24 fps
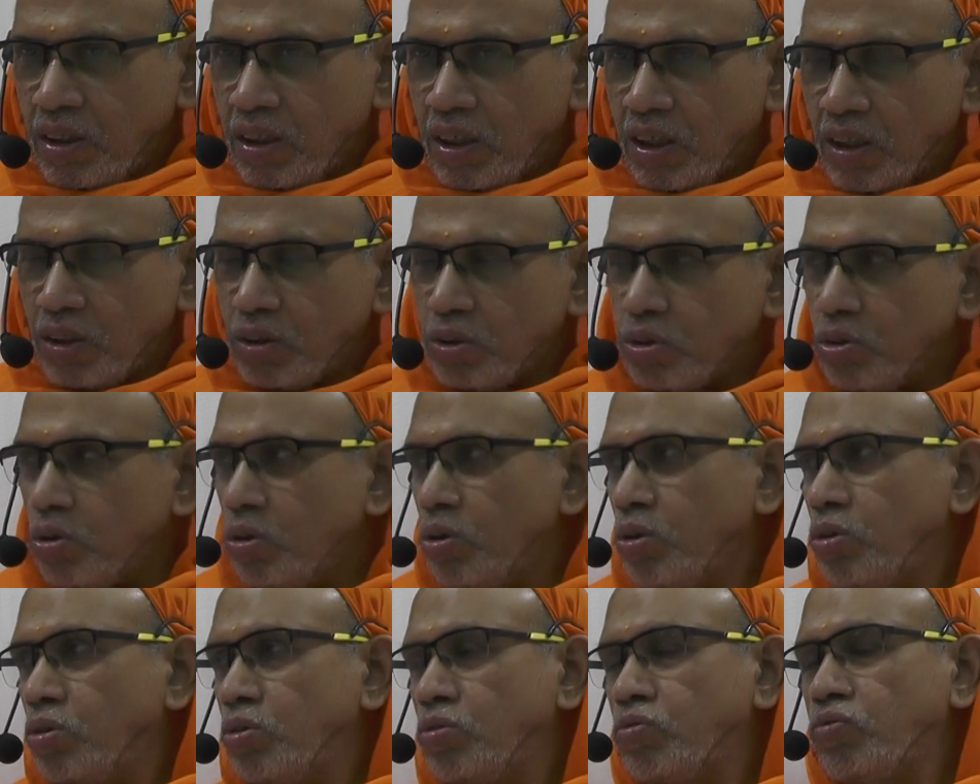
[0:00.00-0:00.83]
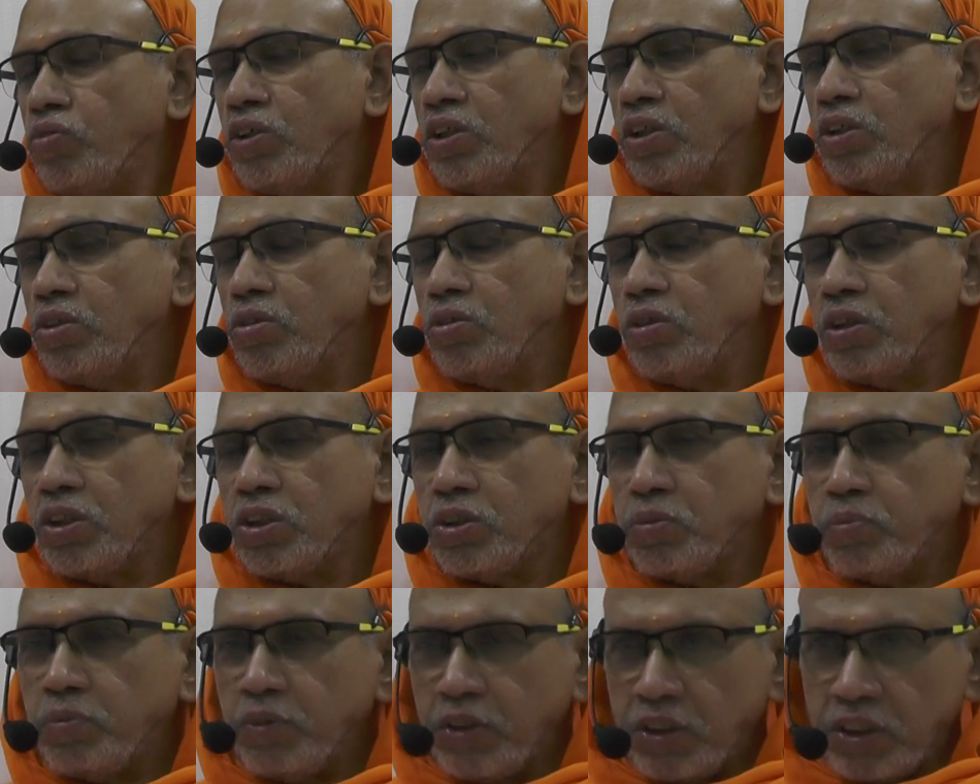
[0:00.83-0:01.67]
And so you
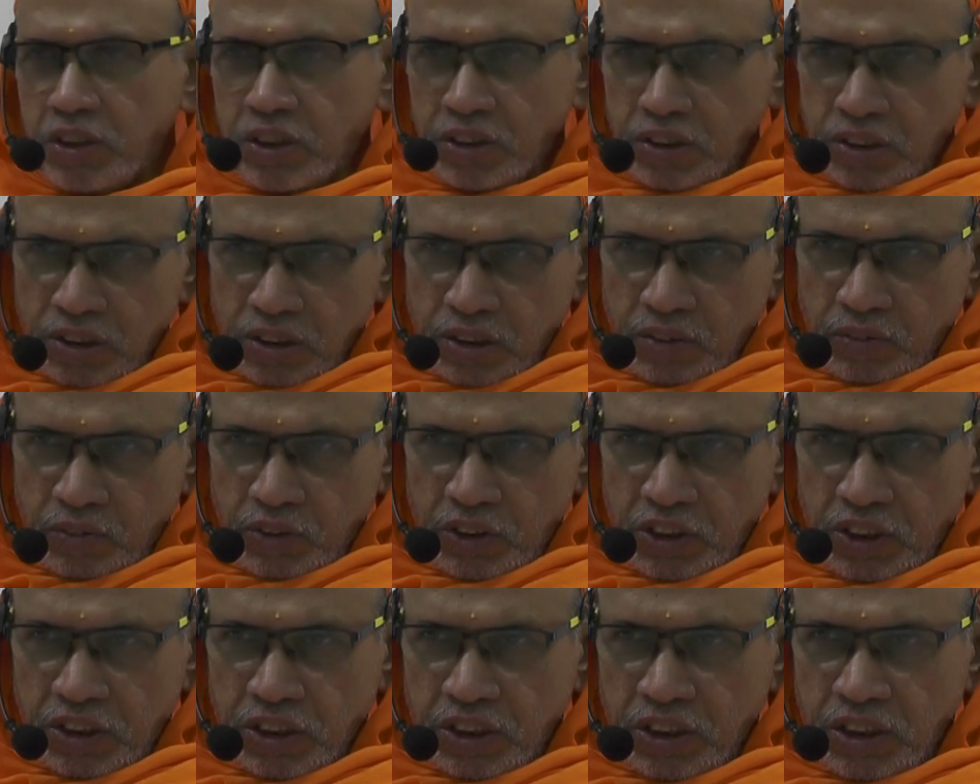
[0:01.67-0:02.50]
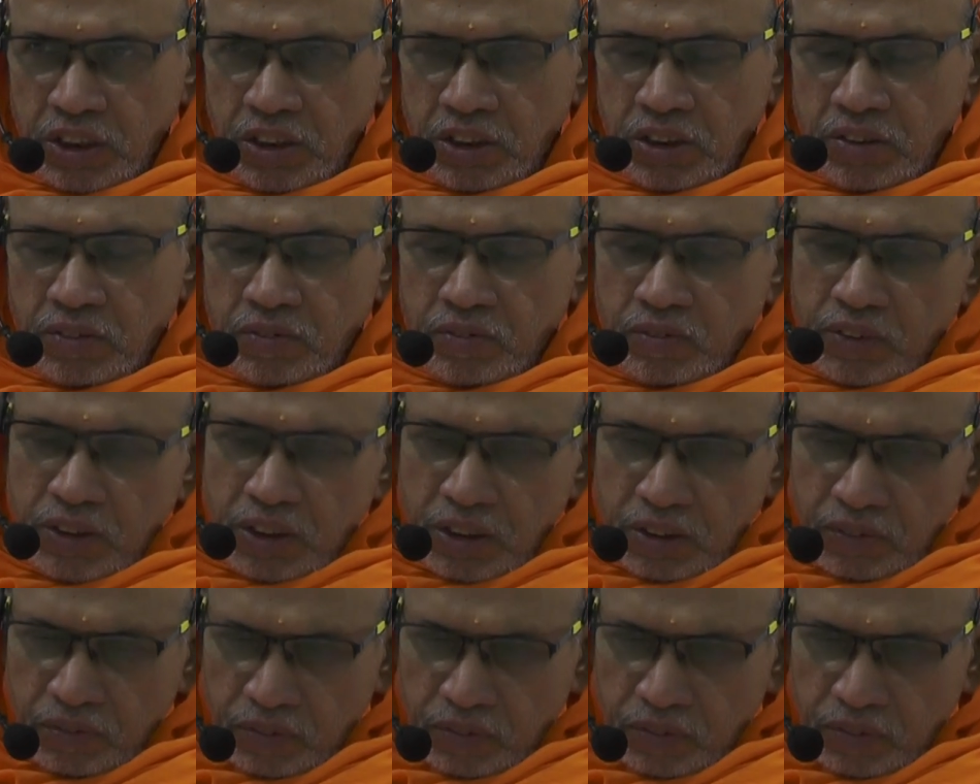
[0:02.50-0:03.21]
experience divinity very